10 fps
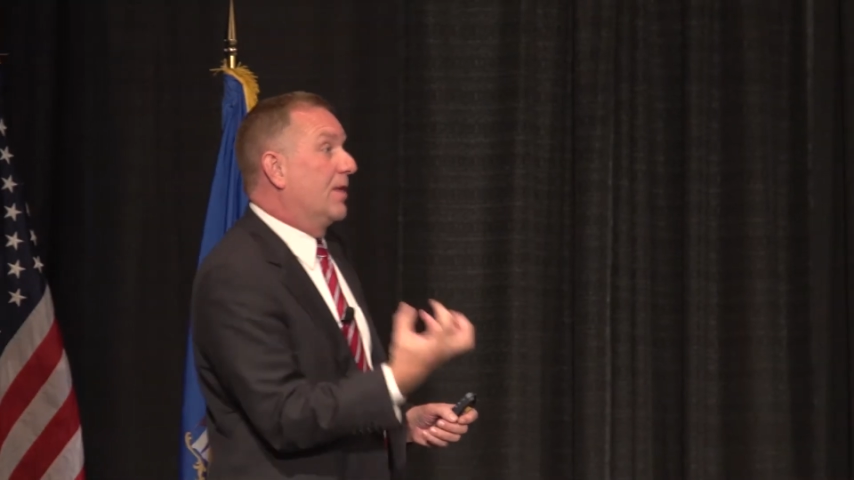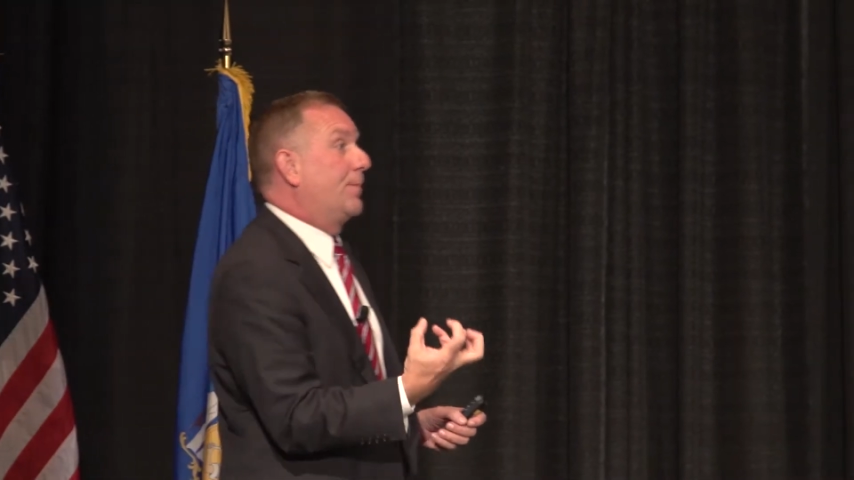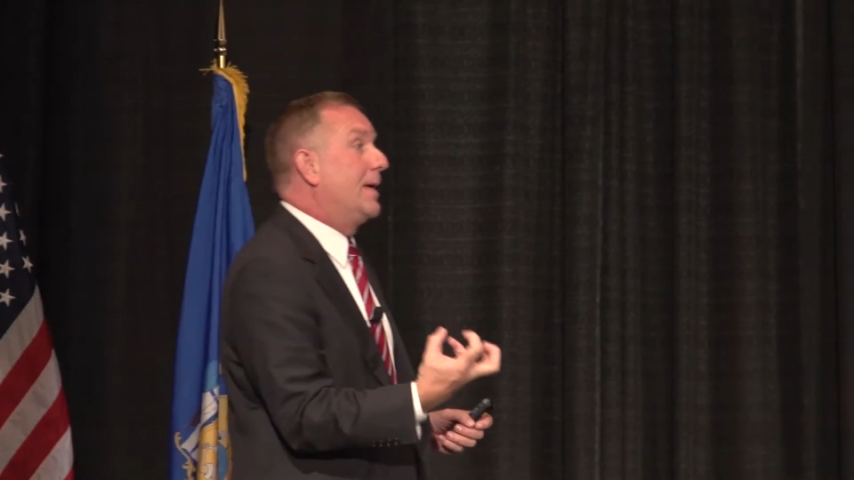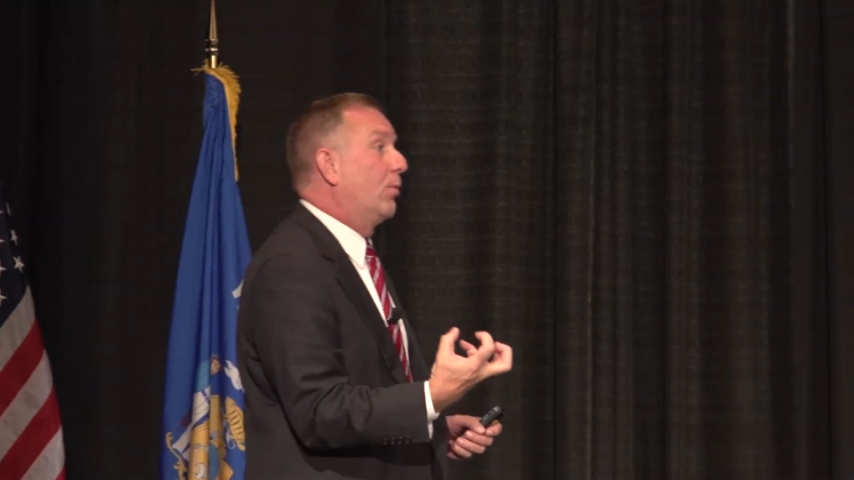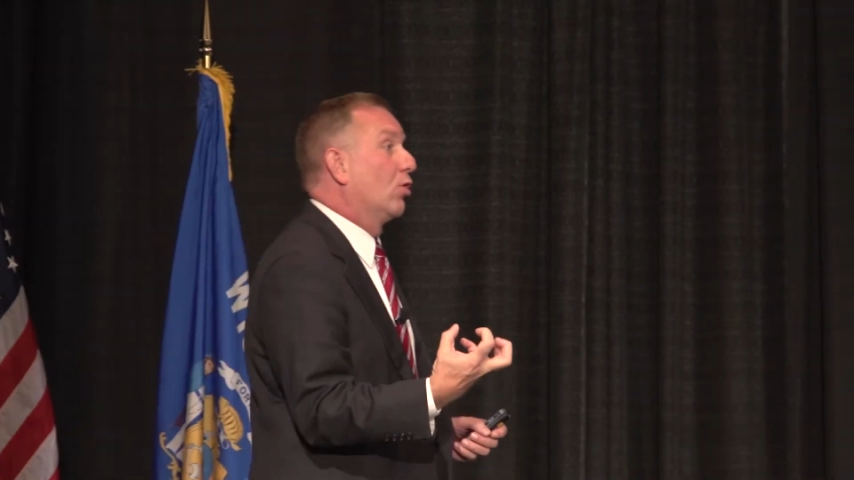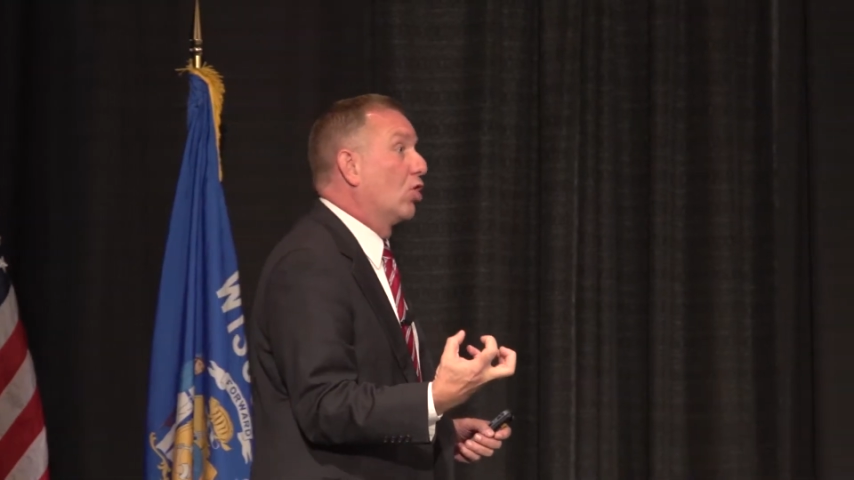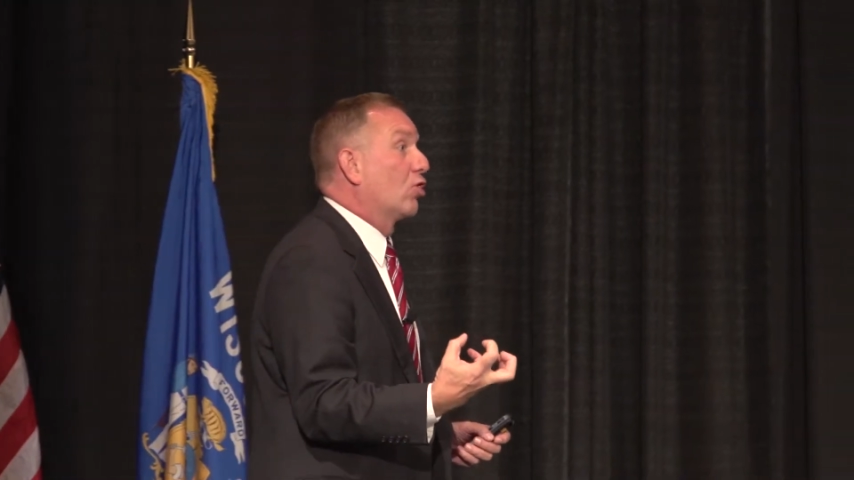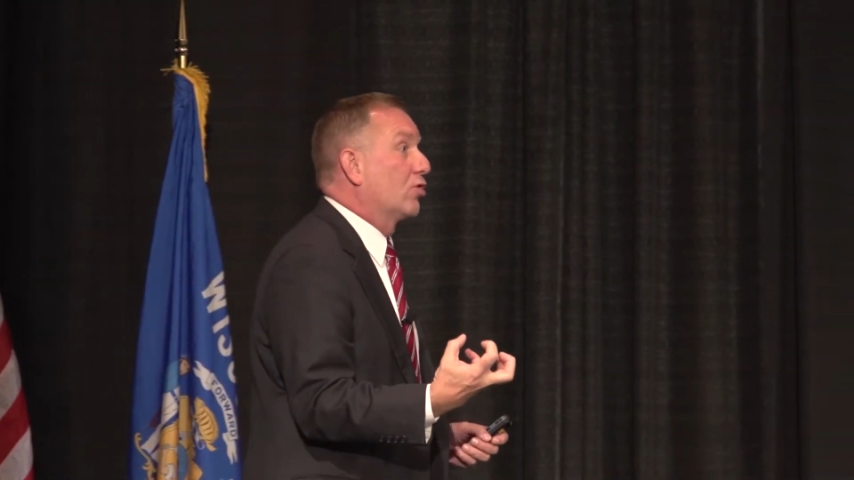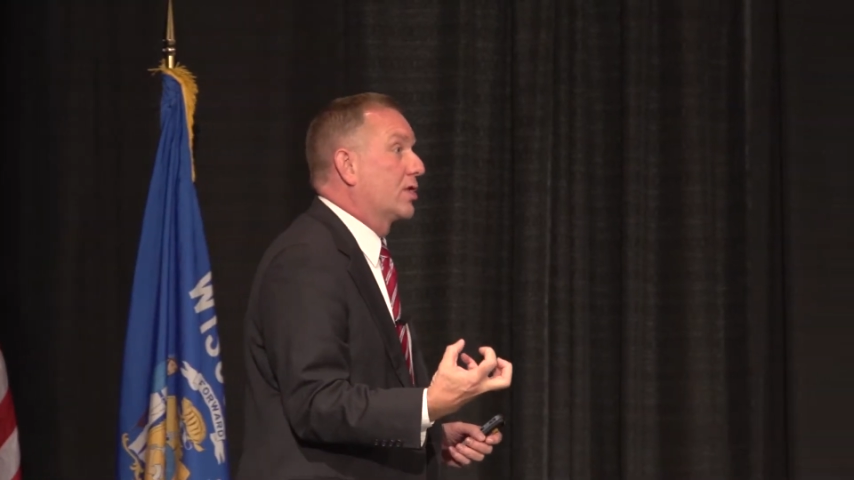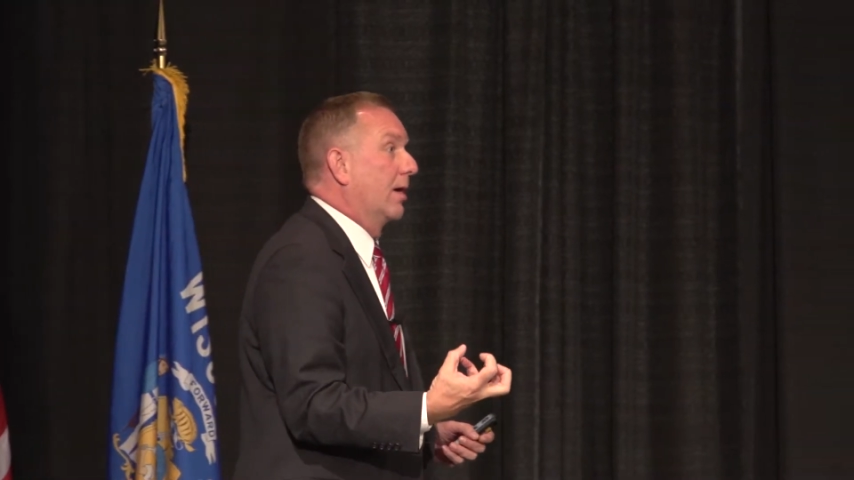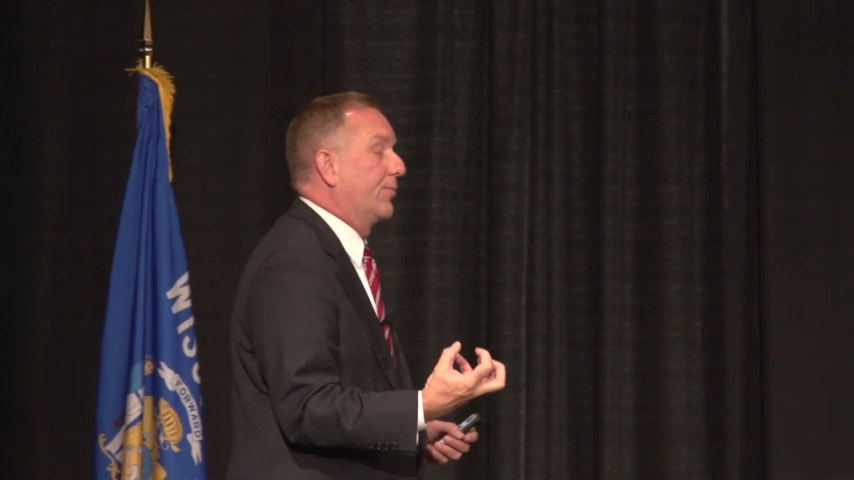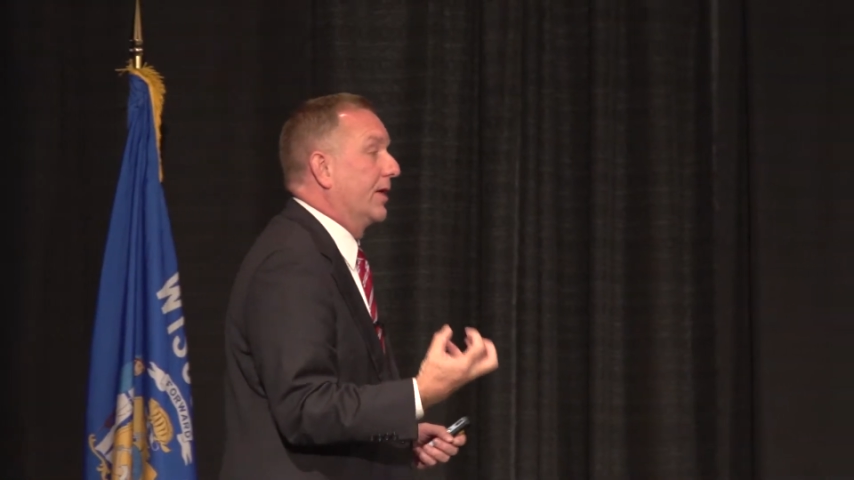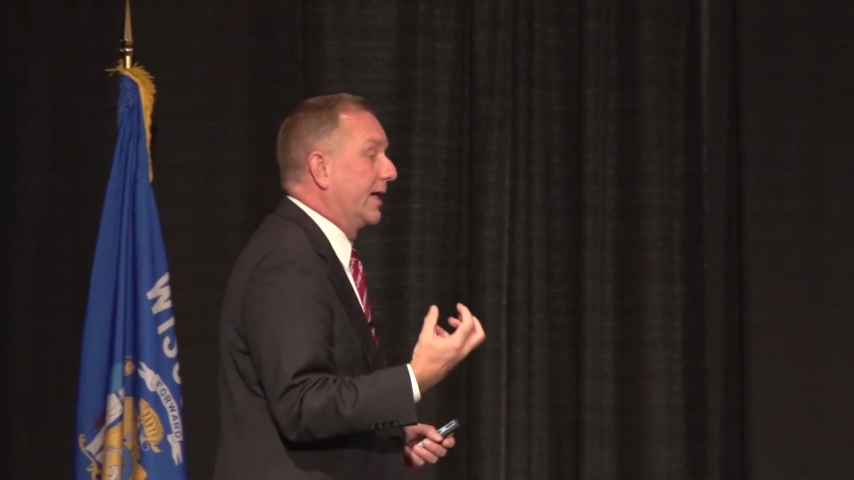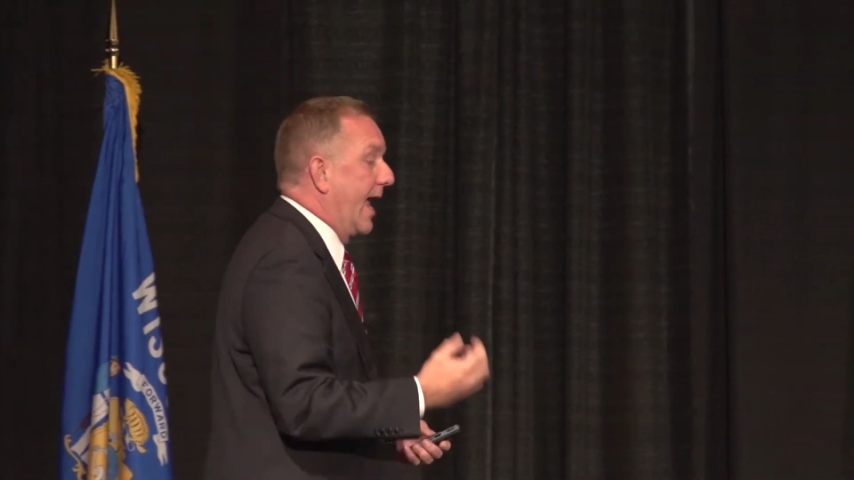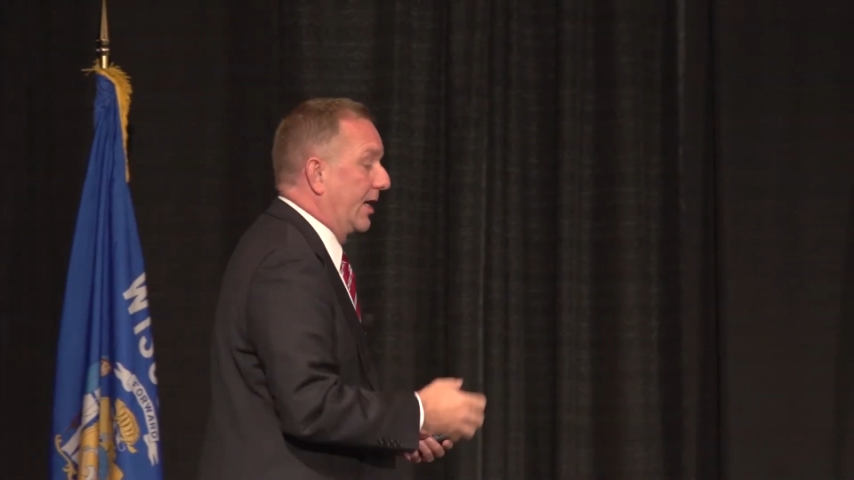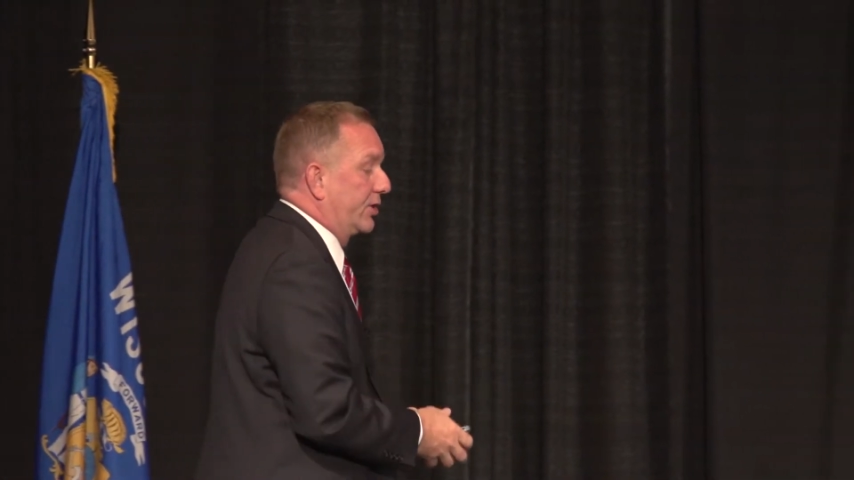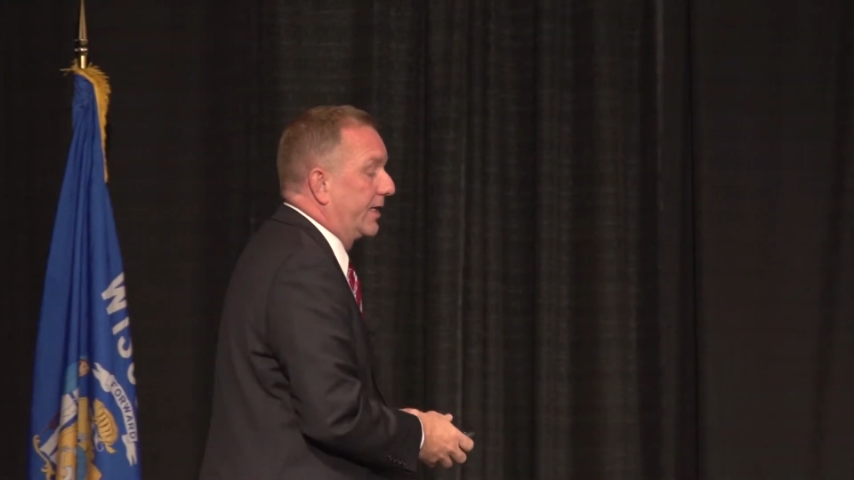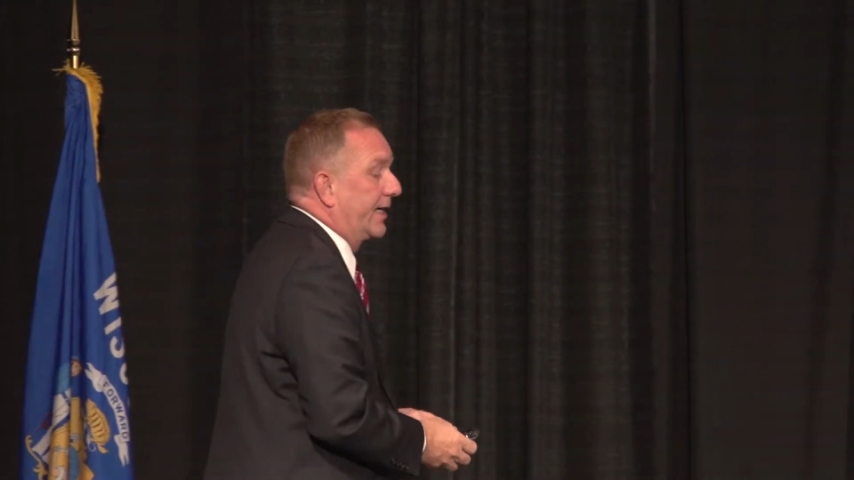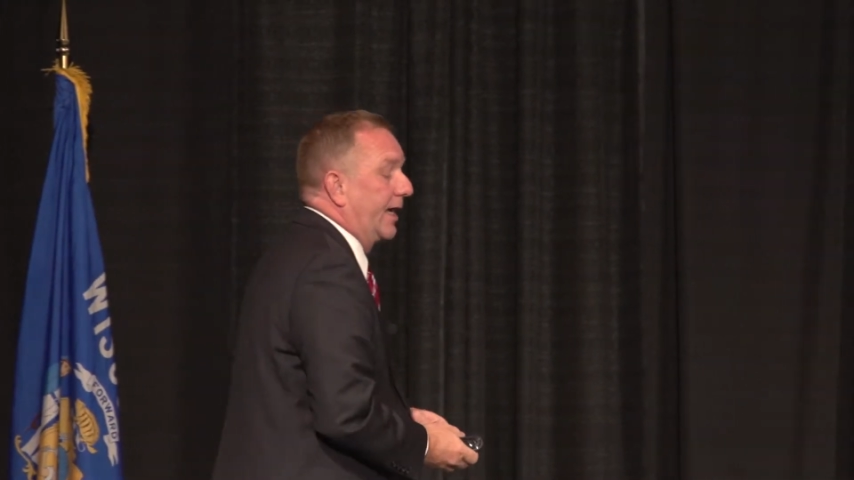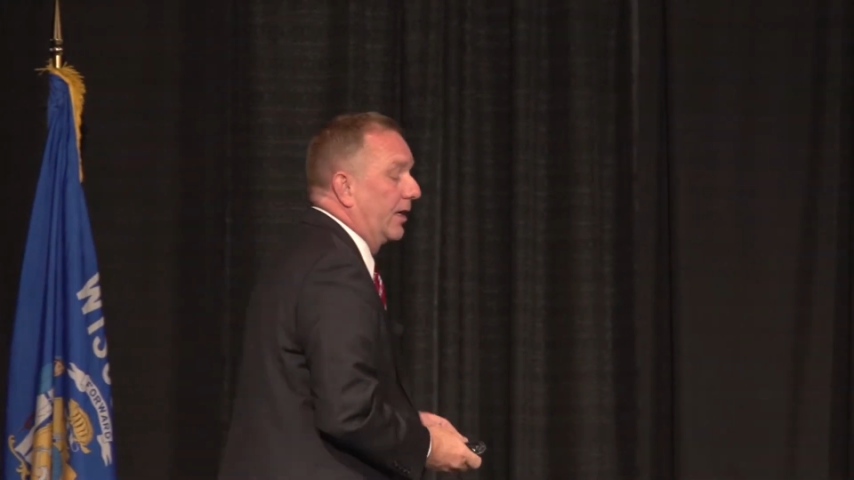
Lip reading: that people learned something, and actually,